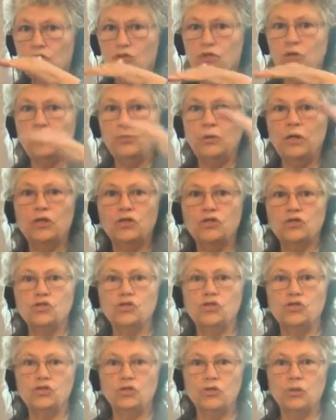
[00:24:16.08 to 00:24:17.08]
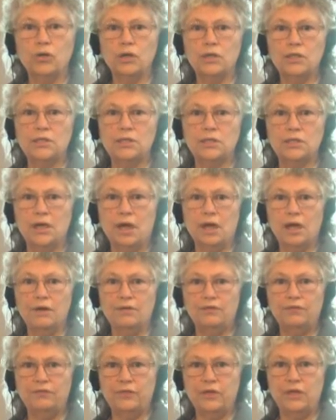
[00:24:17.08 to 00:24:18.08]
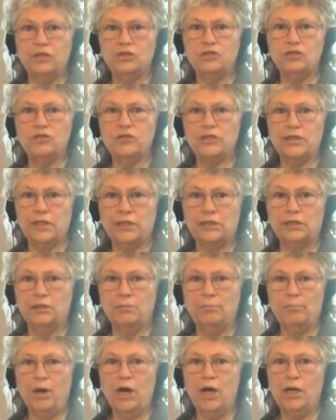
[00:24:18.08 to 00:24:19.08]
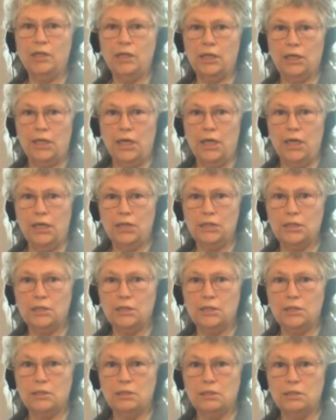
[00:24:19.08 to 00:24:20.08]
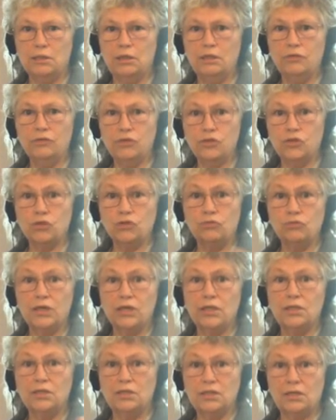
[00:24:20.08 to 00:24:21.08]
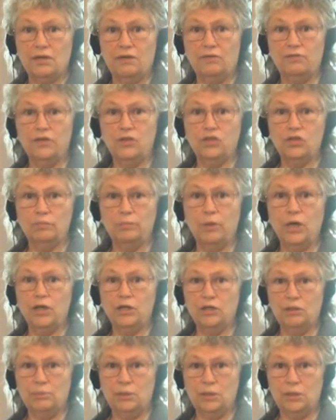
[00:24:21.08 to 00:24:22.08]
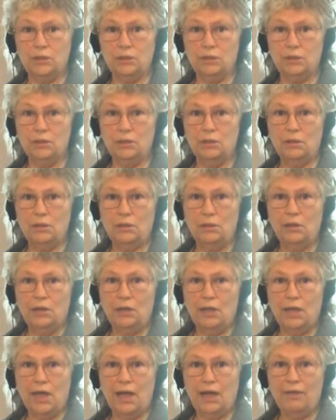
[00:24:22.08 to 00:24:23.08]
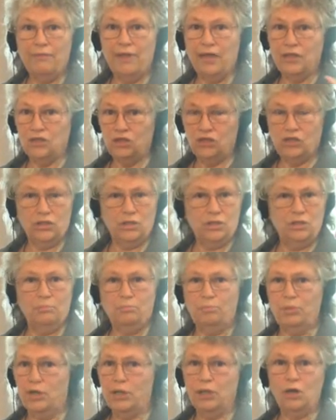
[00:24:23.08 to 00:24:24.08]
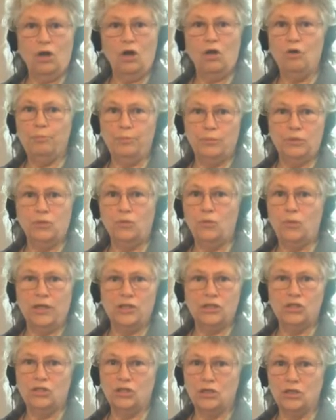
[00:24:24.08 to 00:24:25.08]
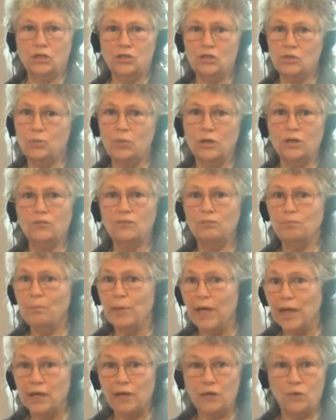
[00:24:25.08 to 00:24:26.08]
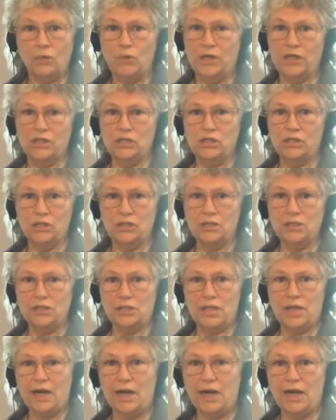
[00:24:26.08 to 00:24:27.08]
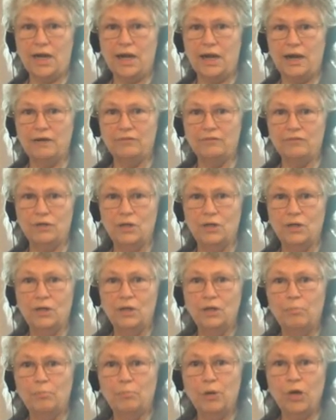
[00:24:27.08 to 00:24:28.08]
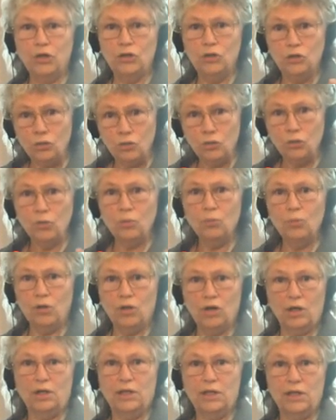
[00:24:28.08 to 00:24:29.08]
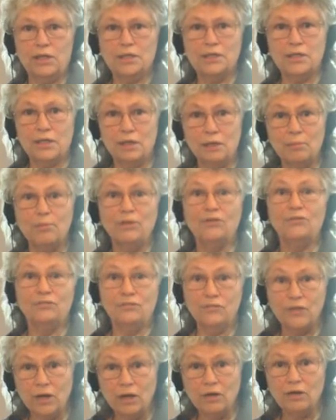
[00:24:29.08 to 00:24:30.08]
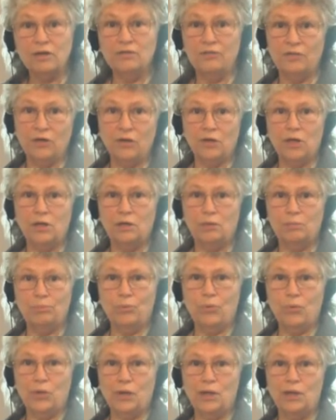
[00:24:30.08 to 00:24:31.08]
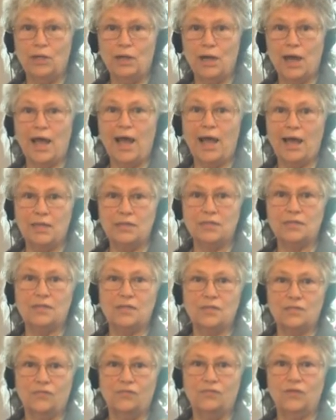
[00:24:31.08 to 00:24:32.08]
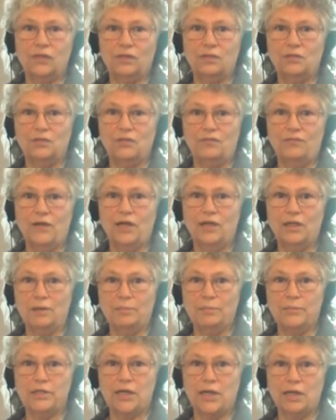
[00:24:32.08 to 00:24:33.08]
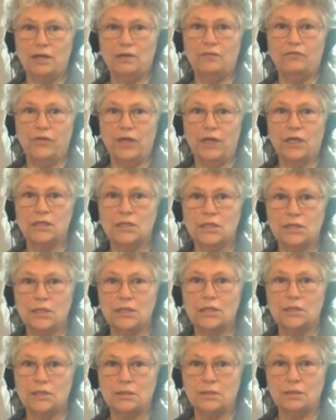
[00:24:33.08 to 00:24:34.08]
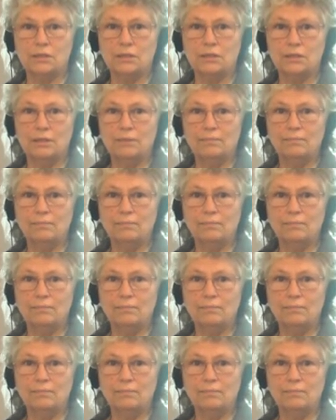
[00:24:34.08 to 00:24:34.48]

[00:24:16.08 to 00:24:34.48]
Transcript: to his choice of intersecting polygons in the screens of each monument. And that's just a big open question. It's one of many questions that I have. But your work is going to be very, very important as this field develops and advances.